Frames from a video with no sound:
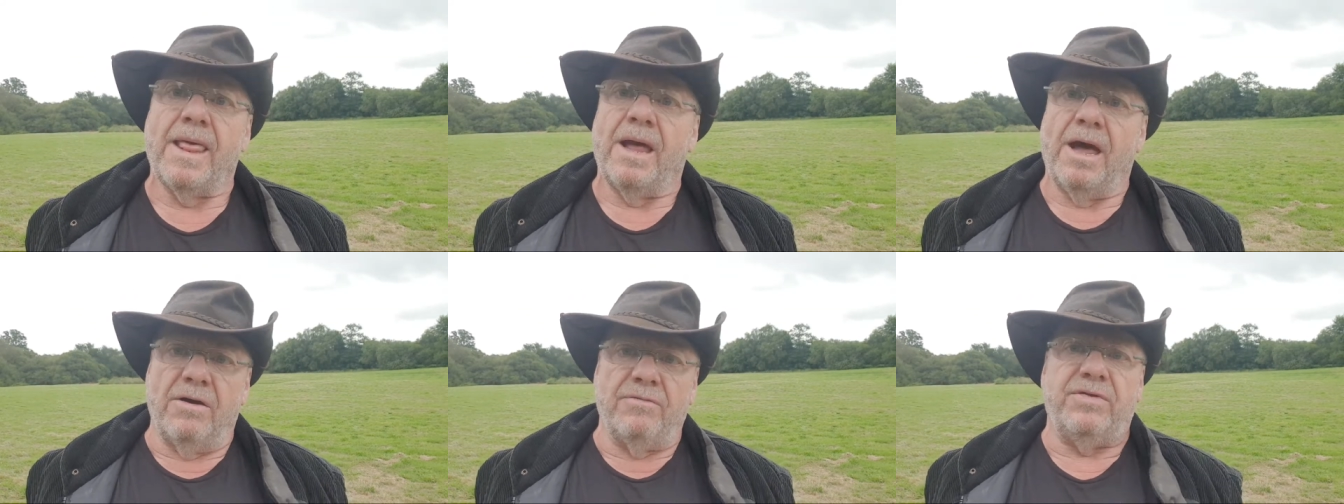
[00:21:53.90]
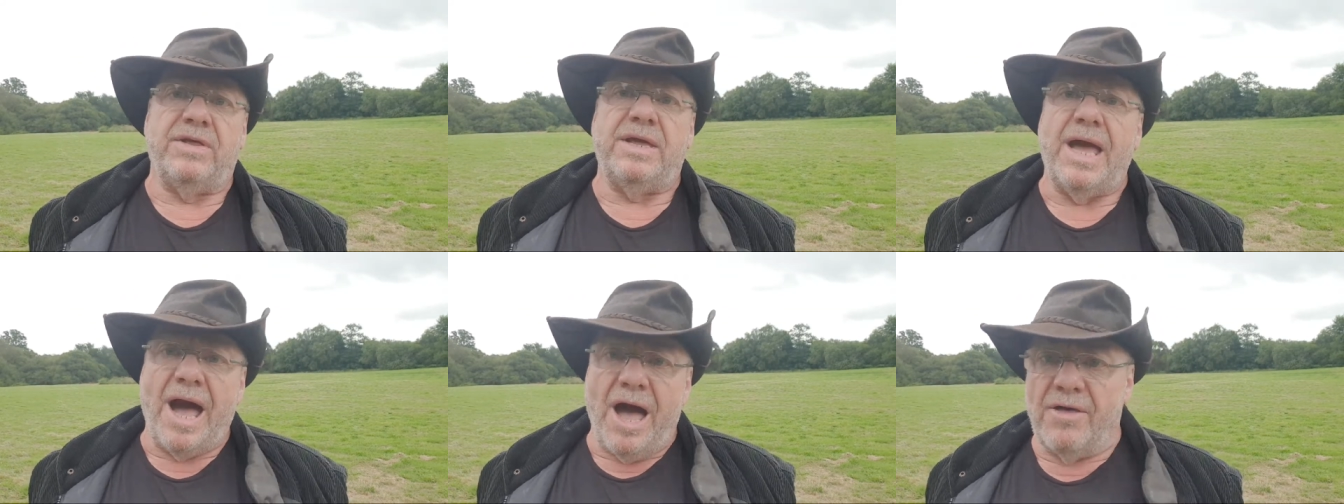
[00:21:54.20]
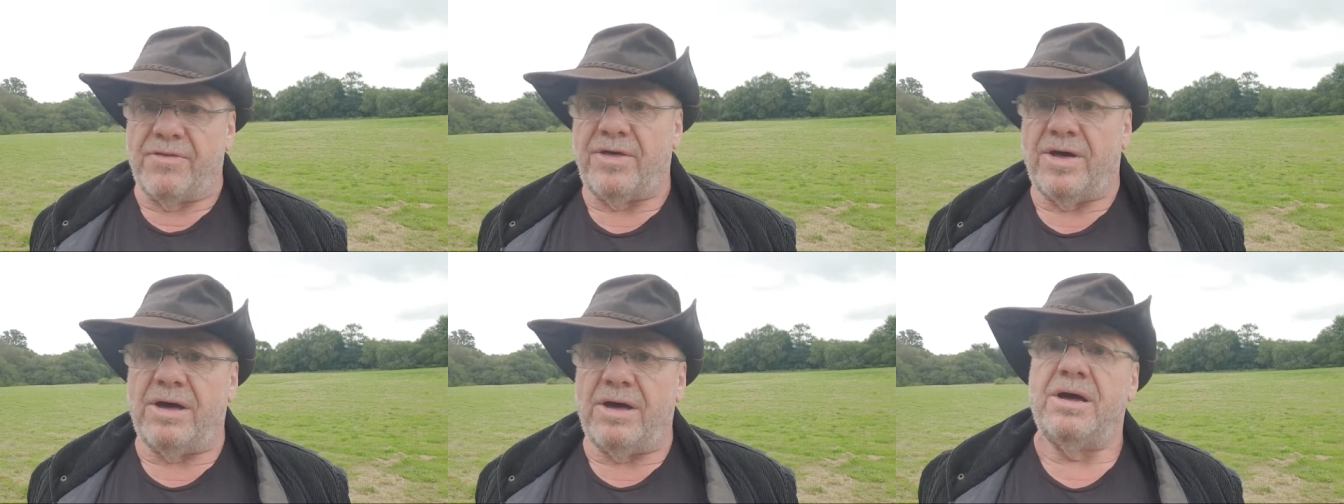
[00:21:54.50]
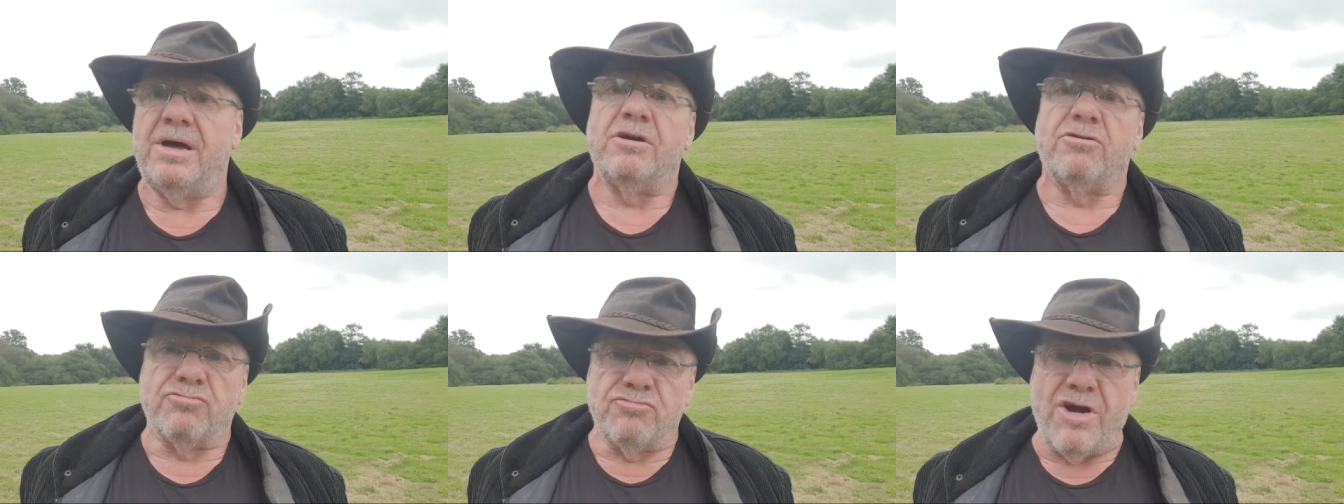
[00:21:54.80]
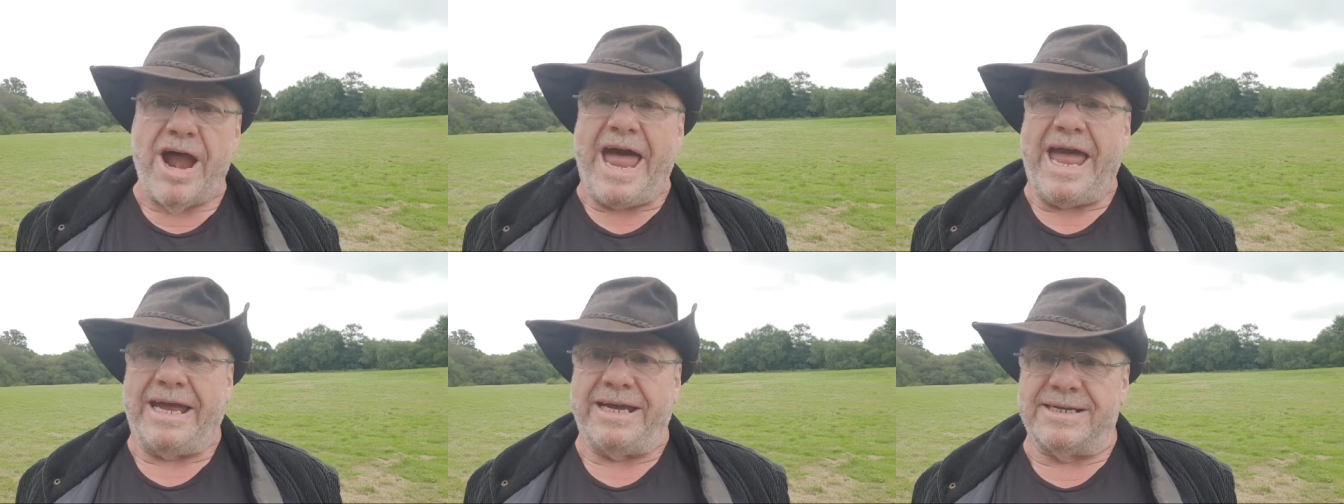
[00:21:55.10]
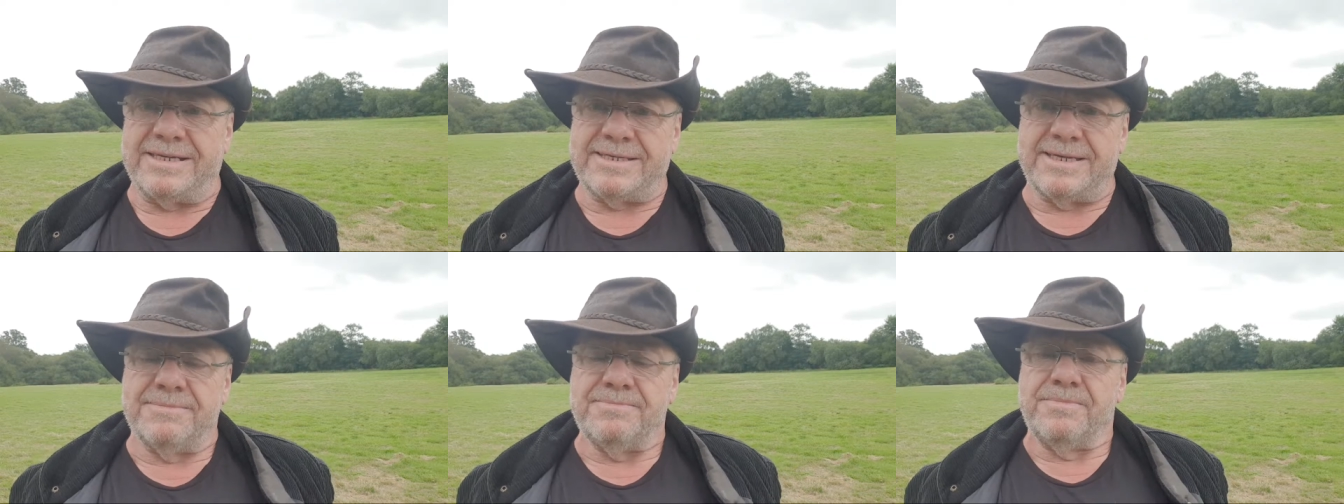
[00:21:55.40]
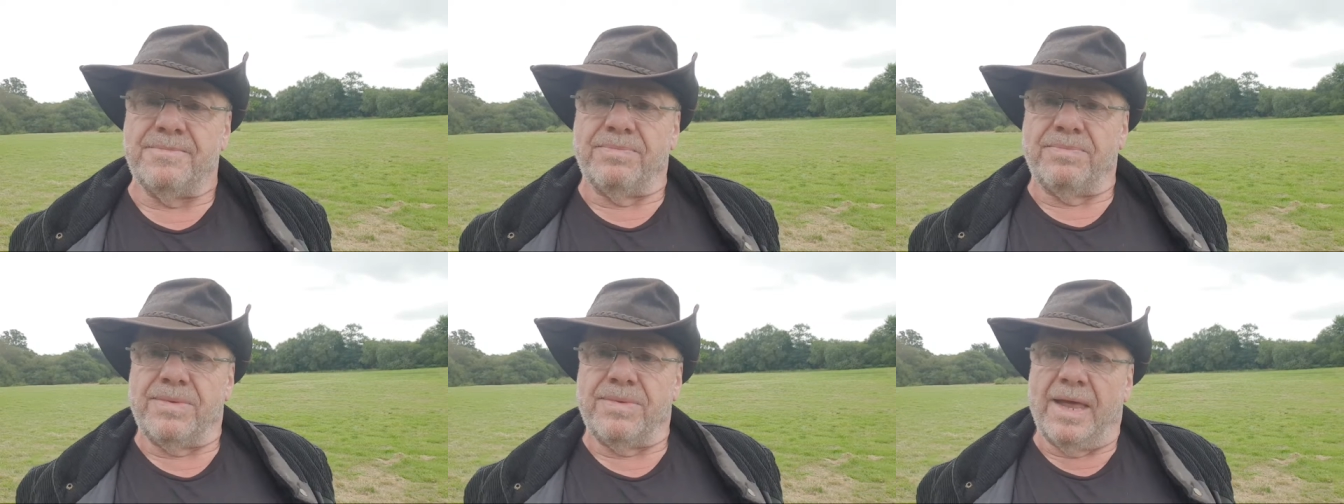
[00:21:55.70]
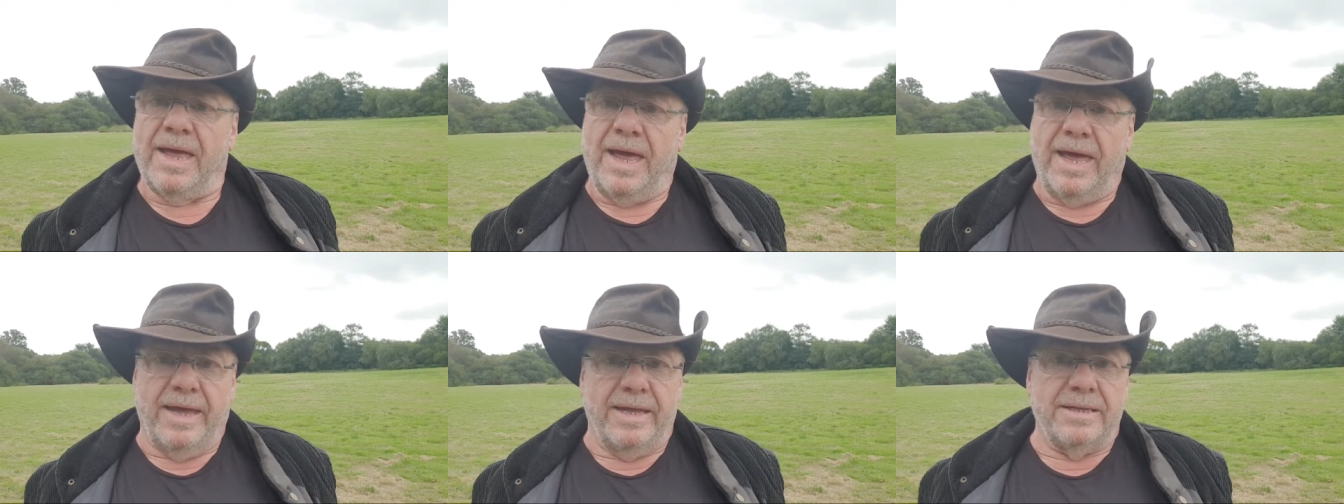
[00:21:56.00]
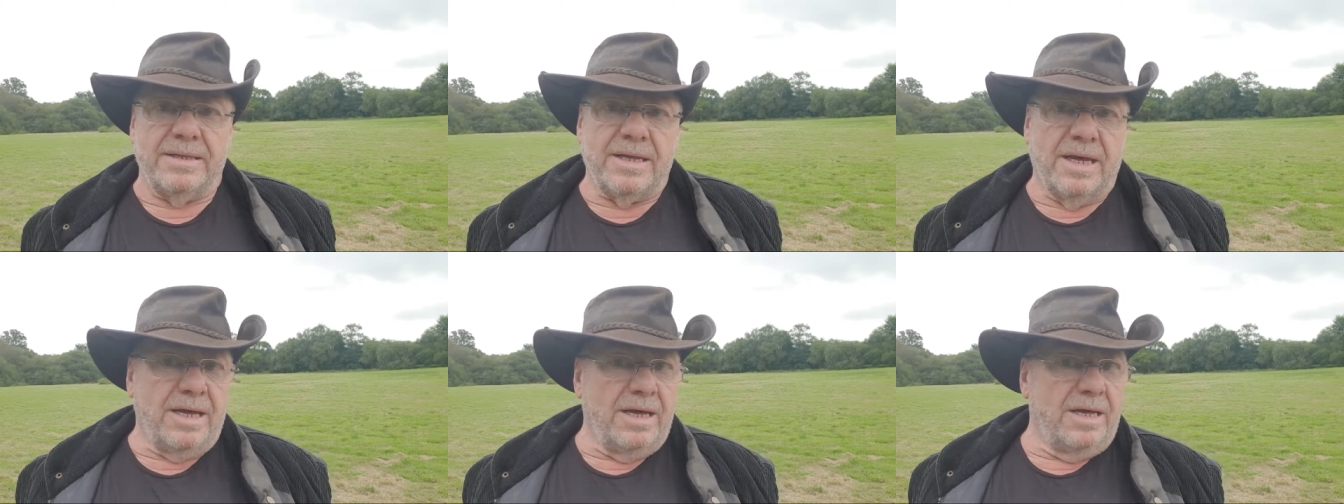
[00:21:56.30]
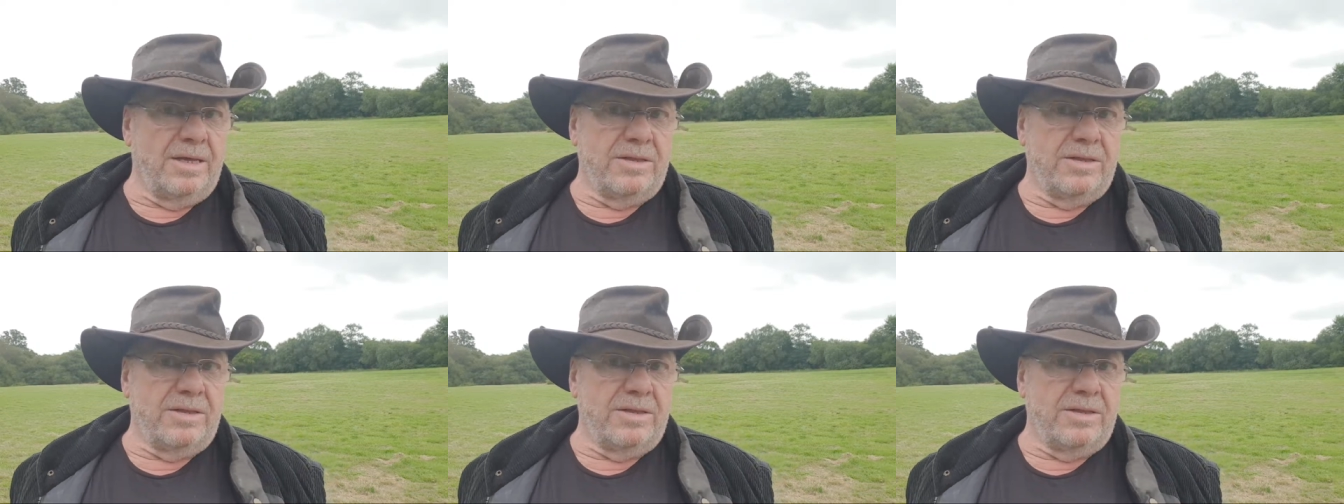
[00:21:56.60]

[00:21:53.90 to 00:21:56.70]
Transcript: of the other rags. And